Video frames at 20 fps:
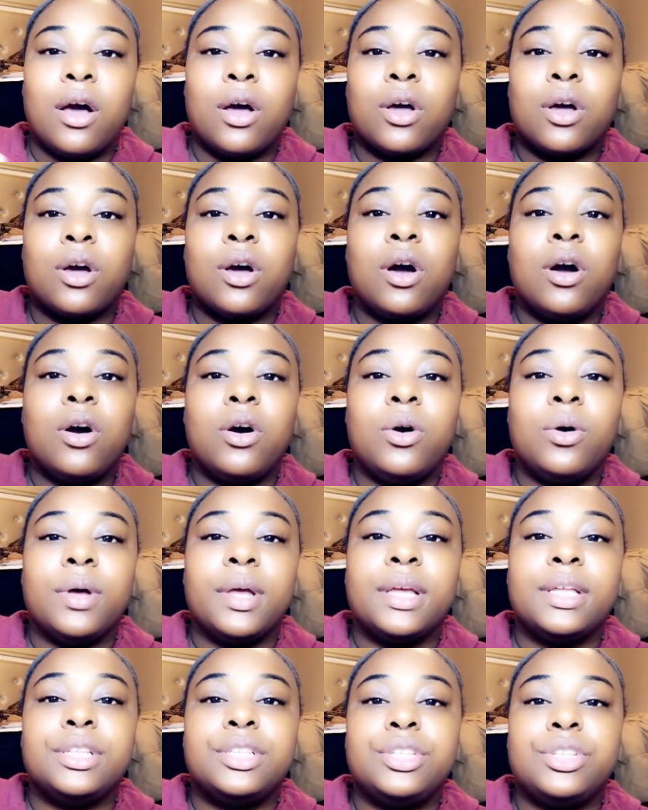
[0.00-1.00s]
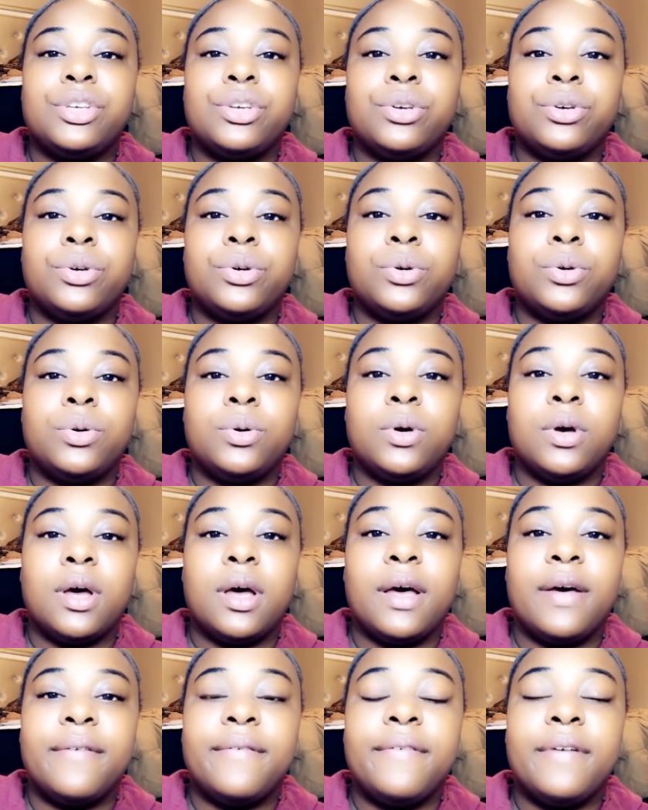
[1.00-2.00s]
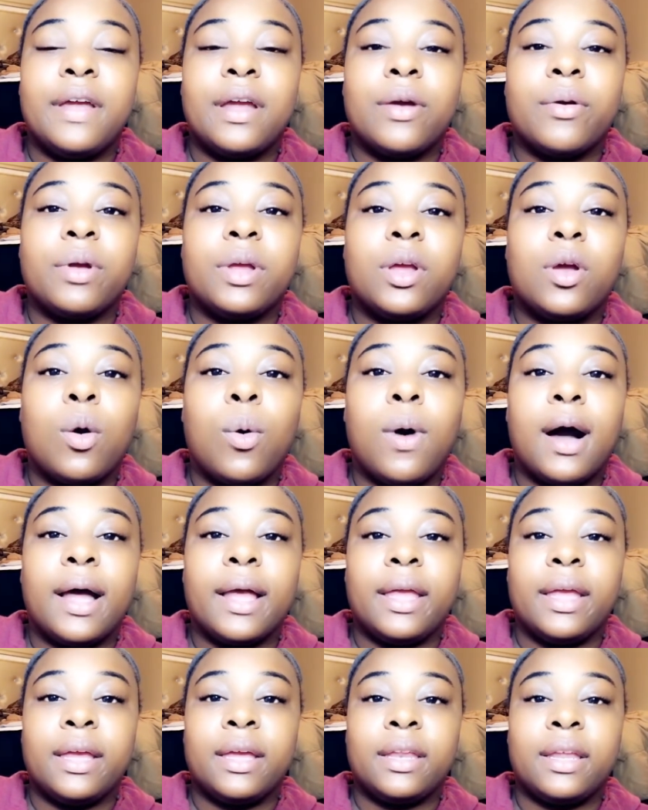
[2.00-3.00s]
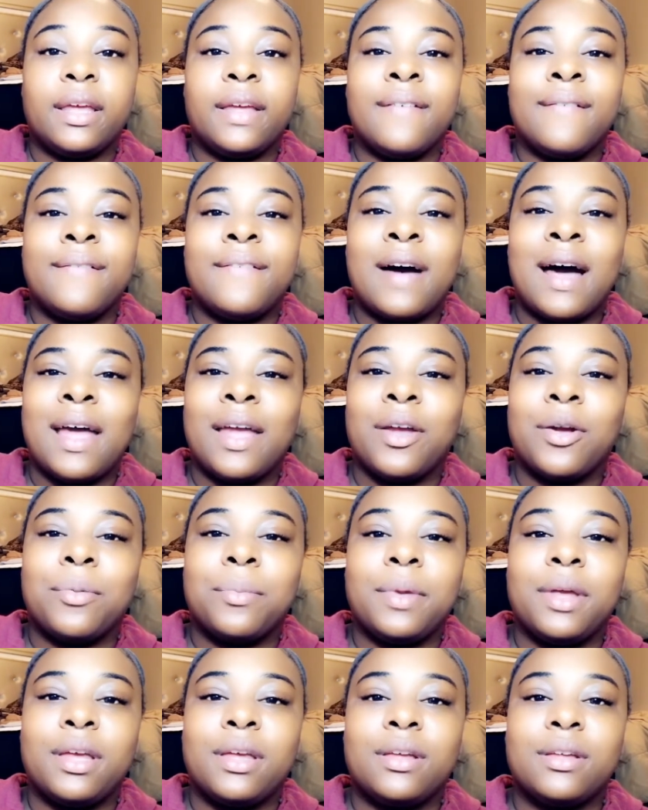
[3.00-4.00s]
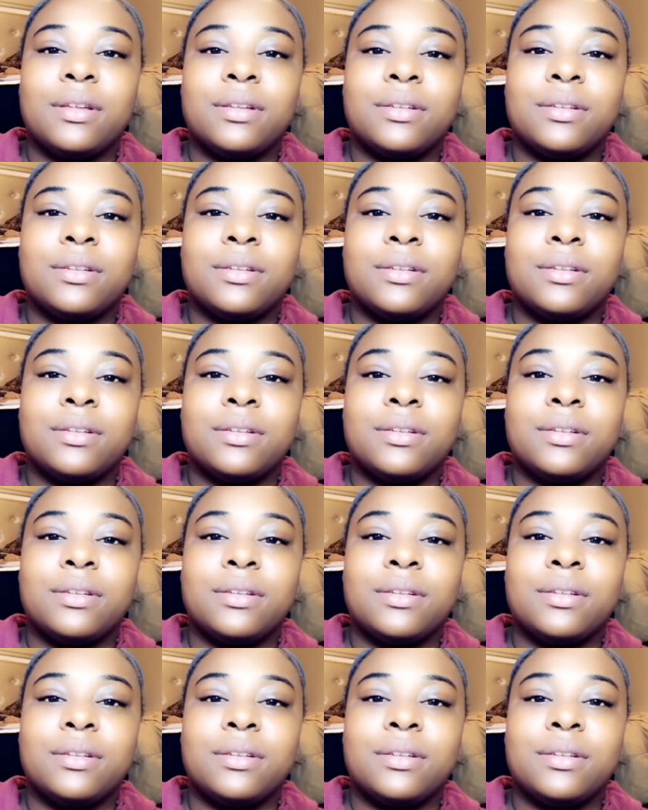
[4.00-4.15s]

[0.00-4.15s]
Go into a very quiet environment